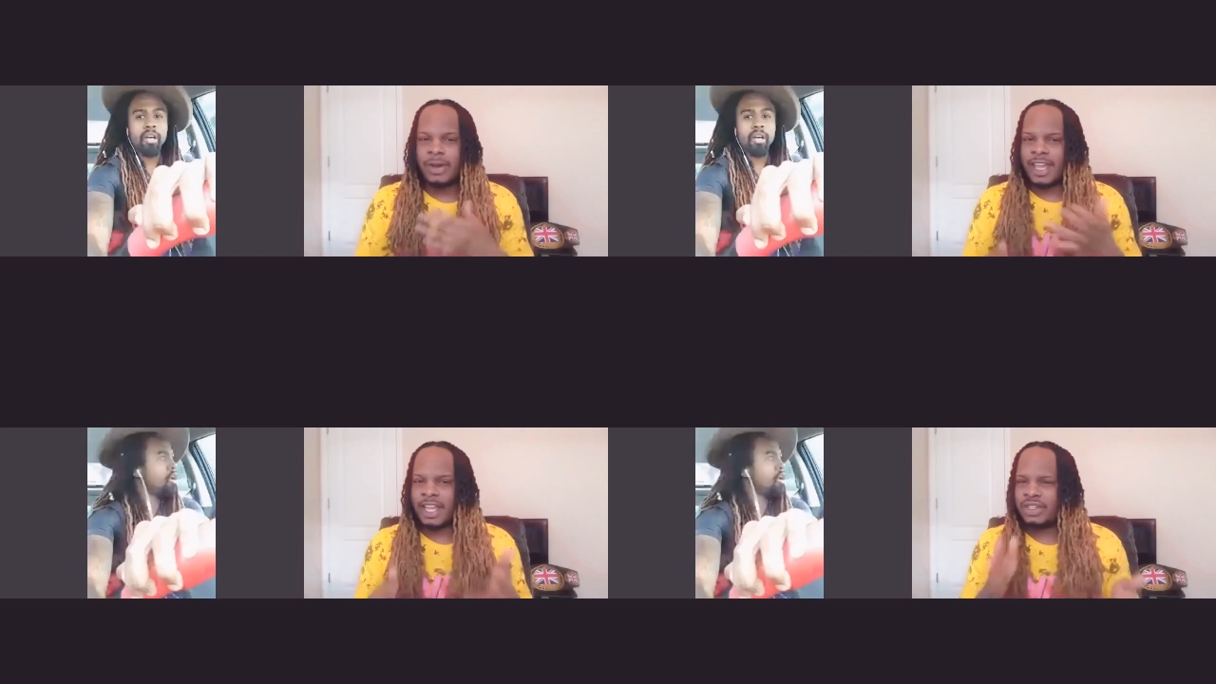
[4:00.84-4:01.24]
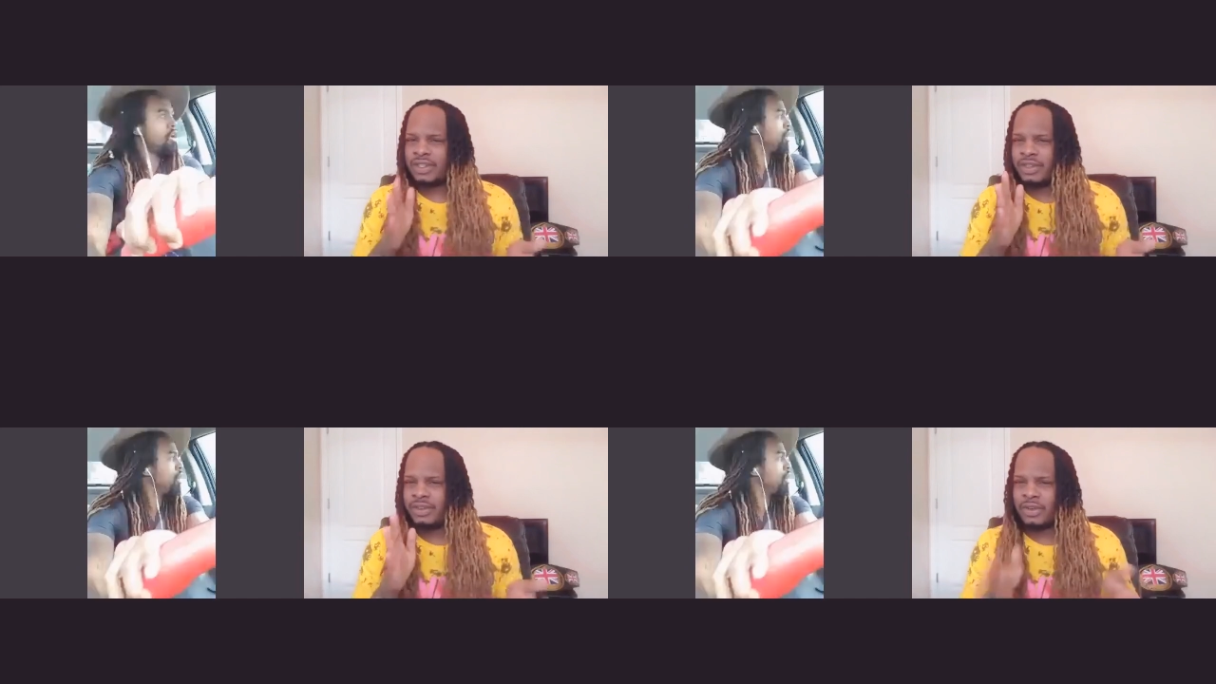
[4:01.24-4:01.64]
Speaker 1: I guess
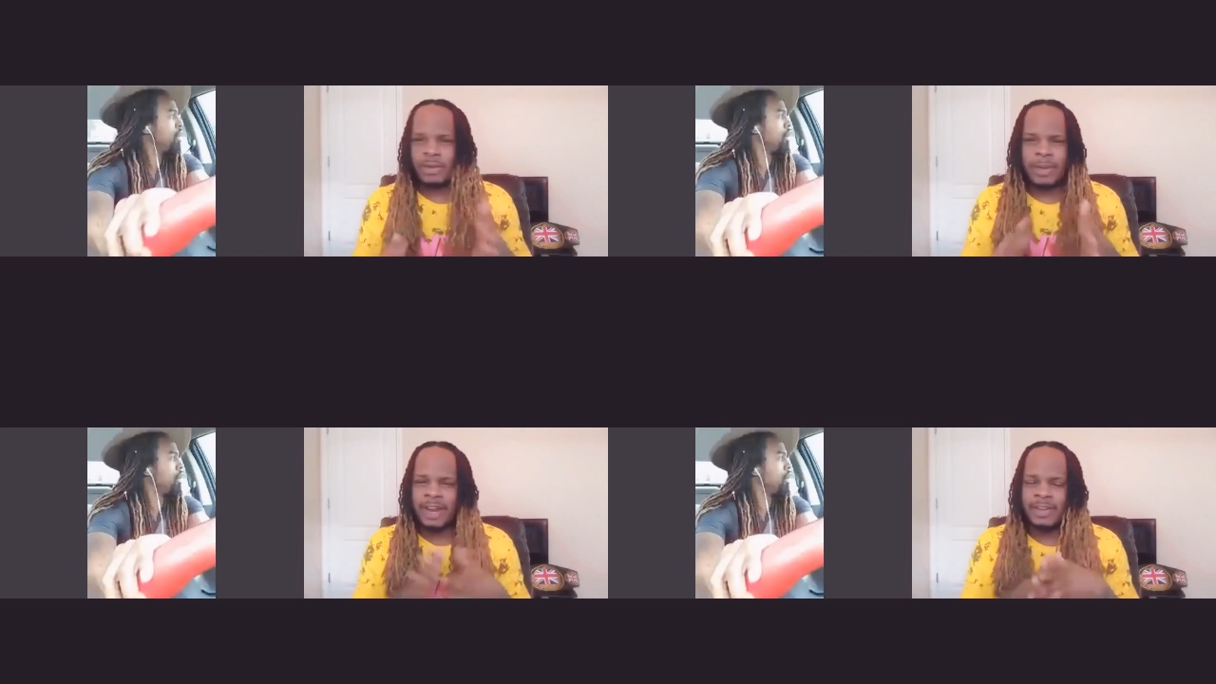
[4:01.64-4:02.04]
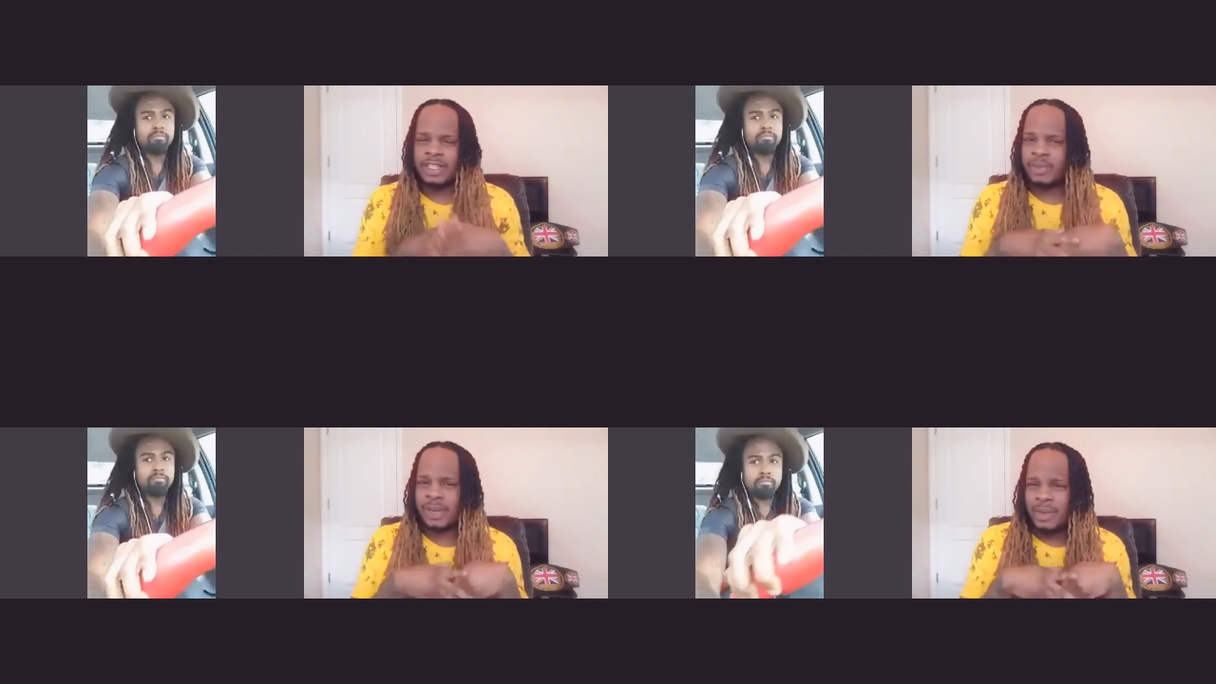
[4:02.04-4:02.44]
your appearance
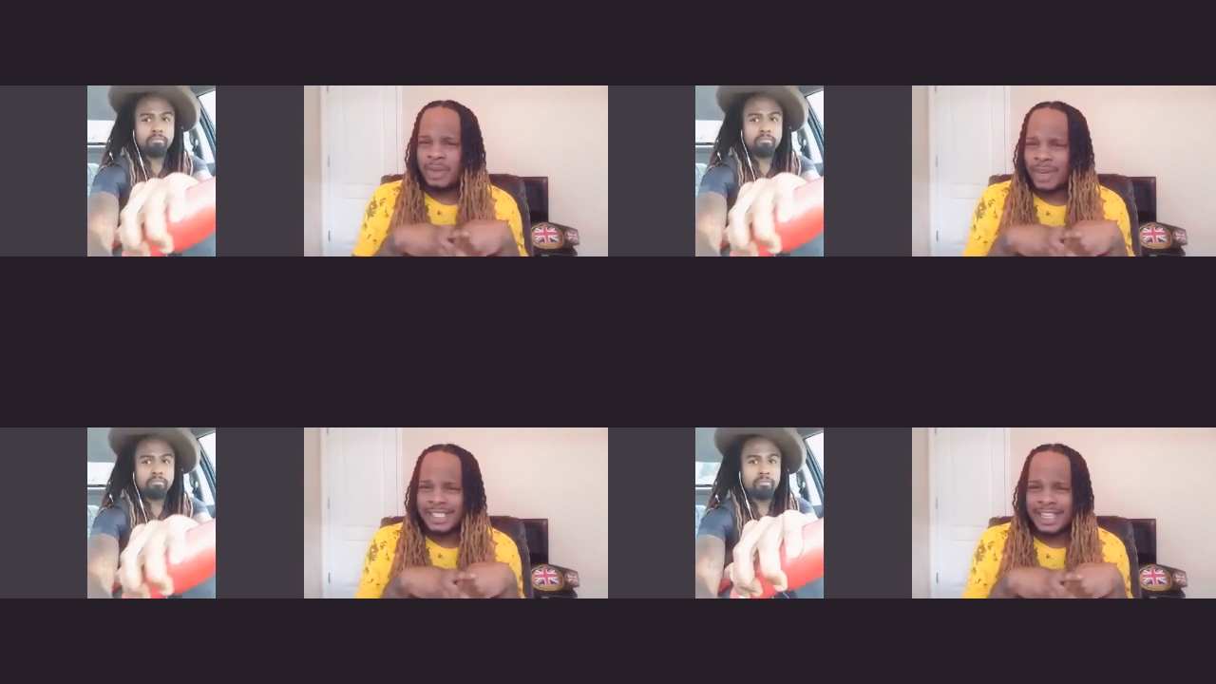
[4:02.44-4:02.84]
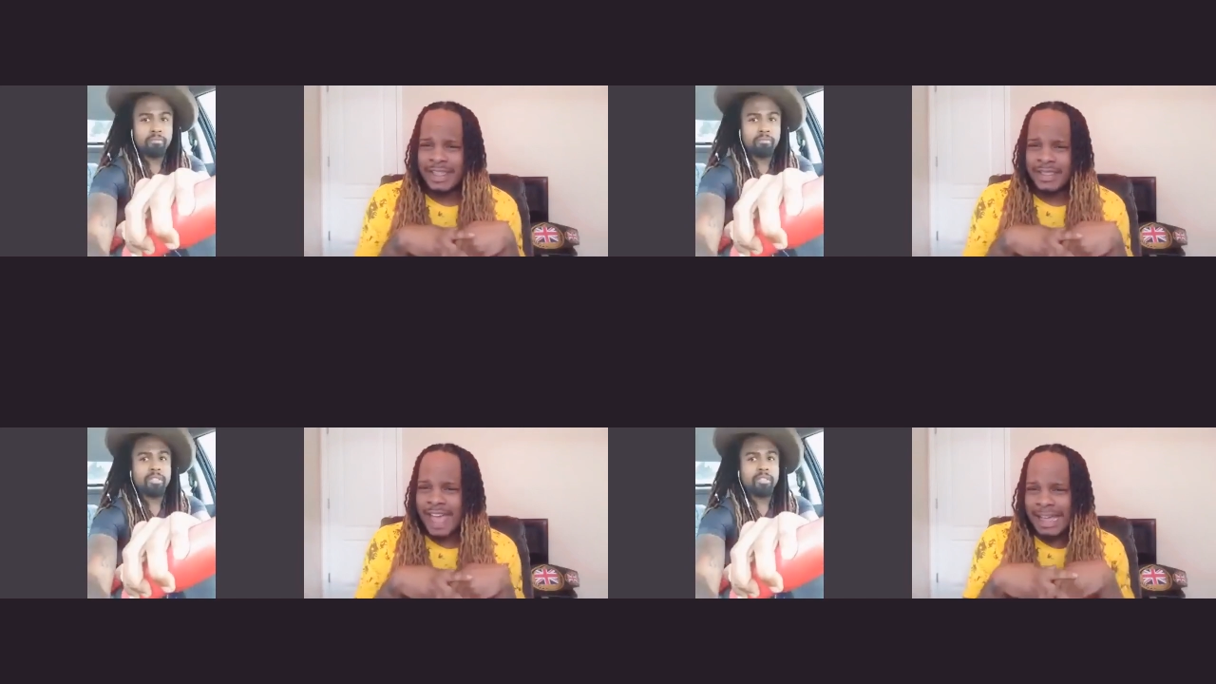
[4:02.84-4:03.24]
really wasn't
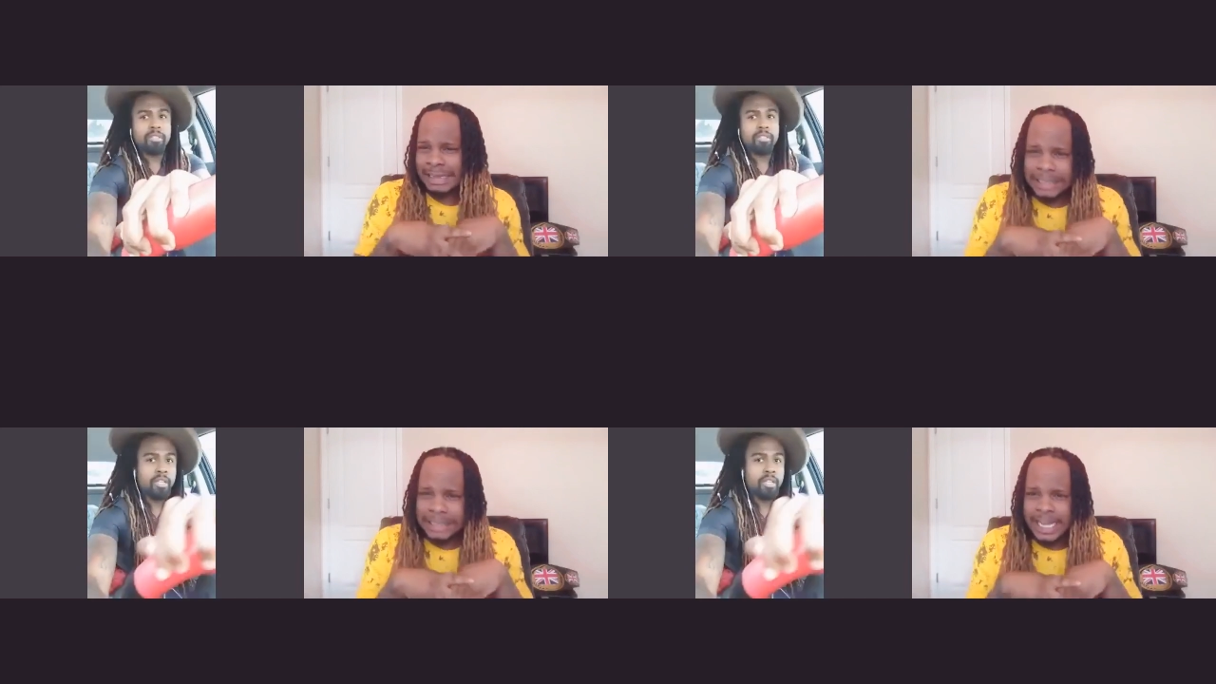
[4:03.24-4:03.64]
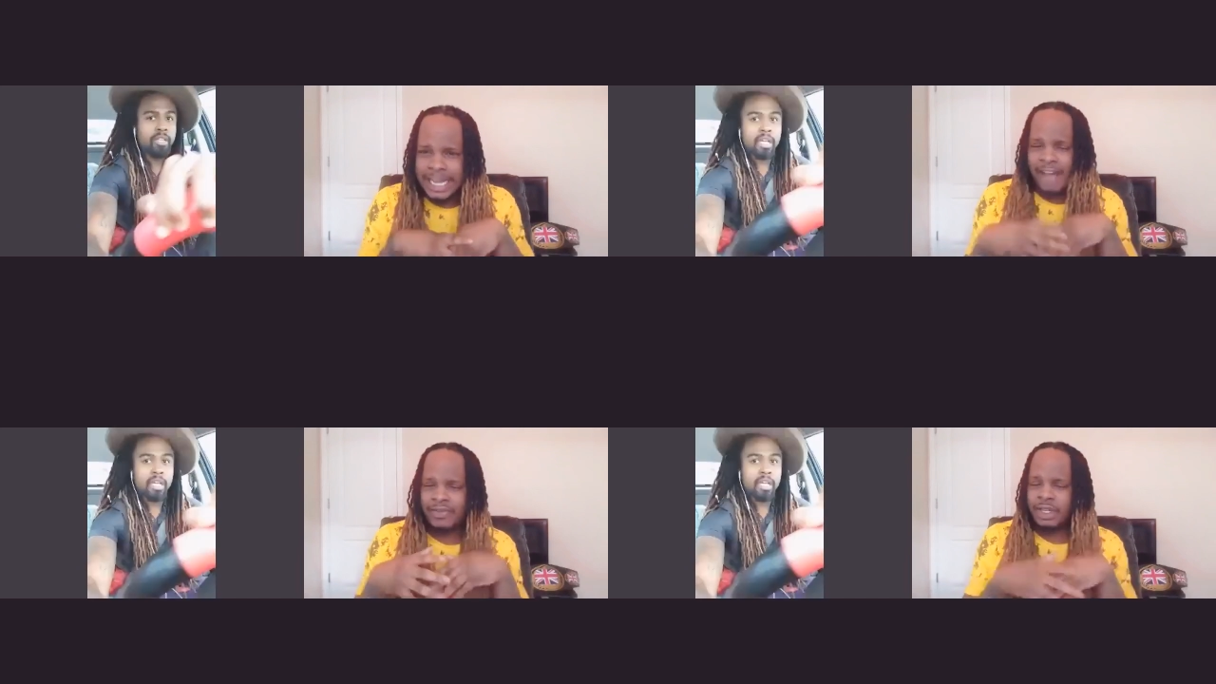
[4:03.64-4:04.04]
that good
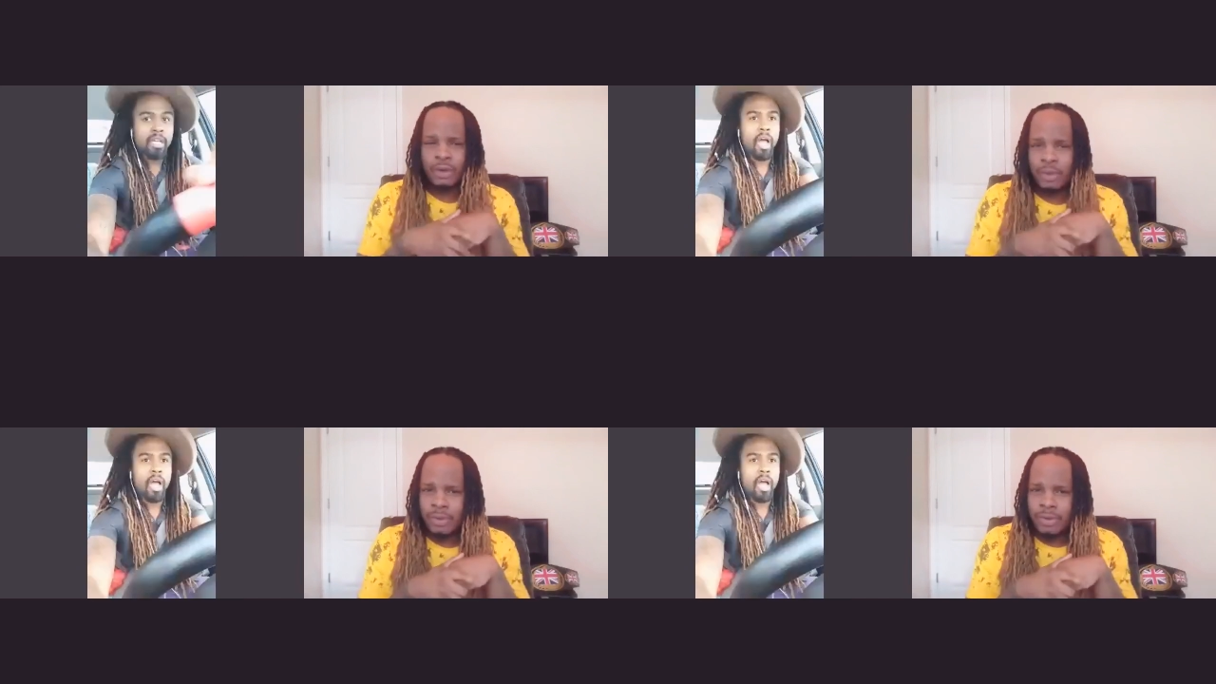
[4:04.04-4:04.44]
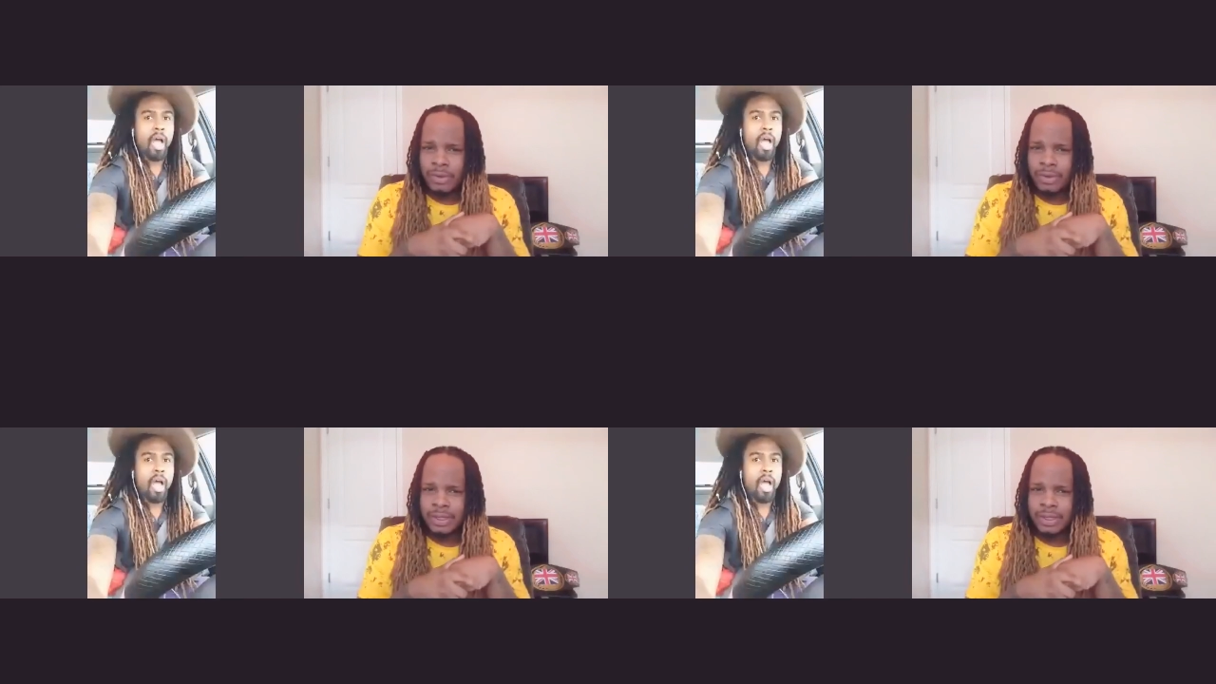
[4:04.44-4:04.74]
after all.